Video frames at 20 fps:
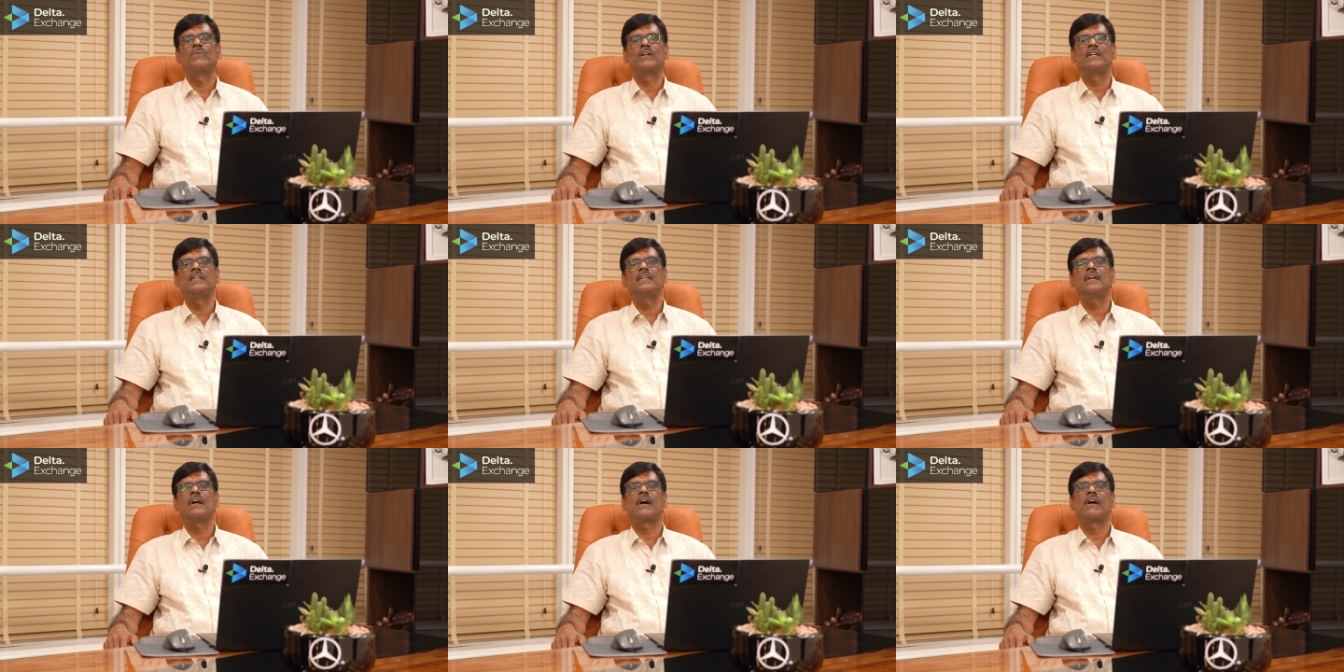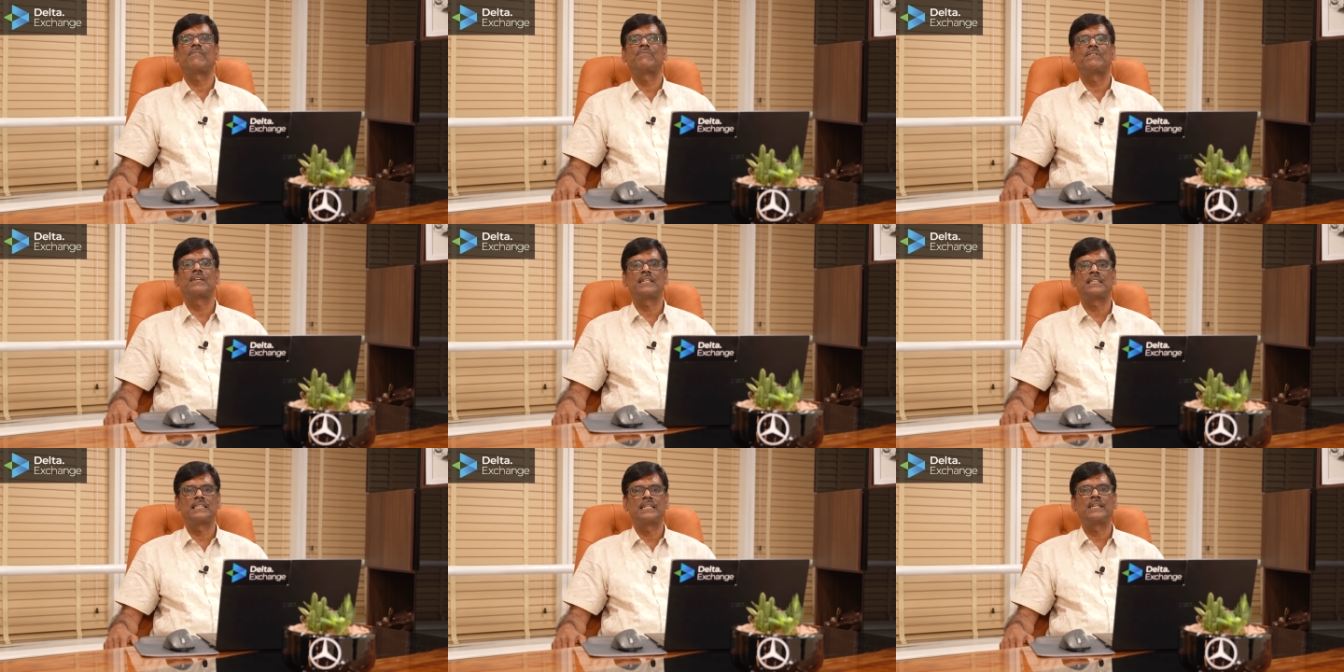only
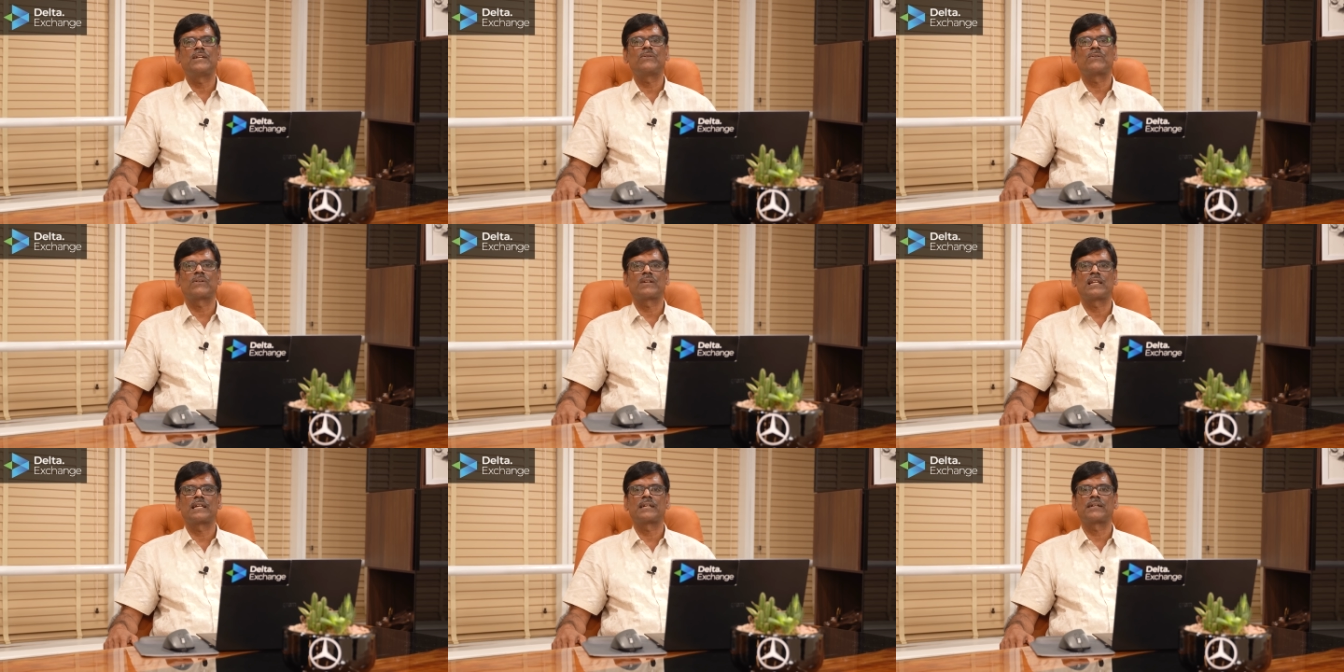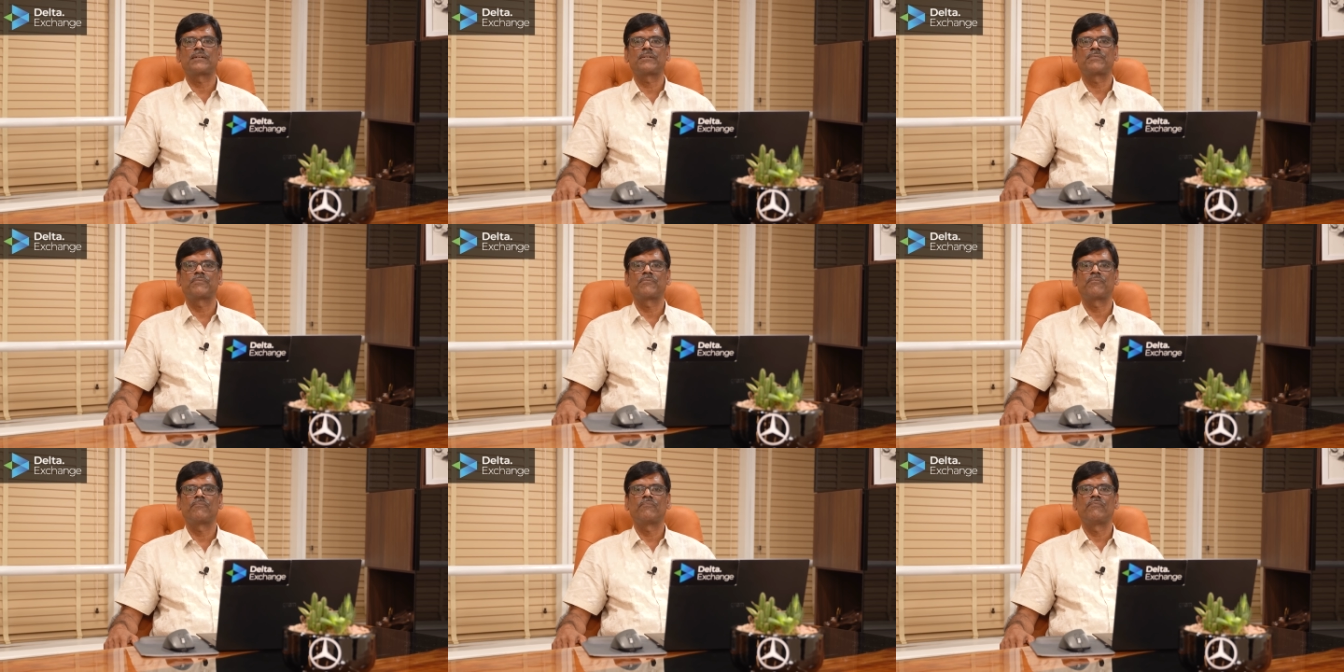after 3 o'clock.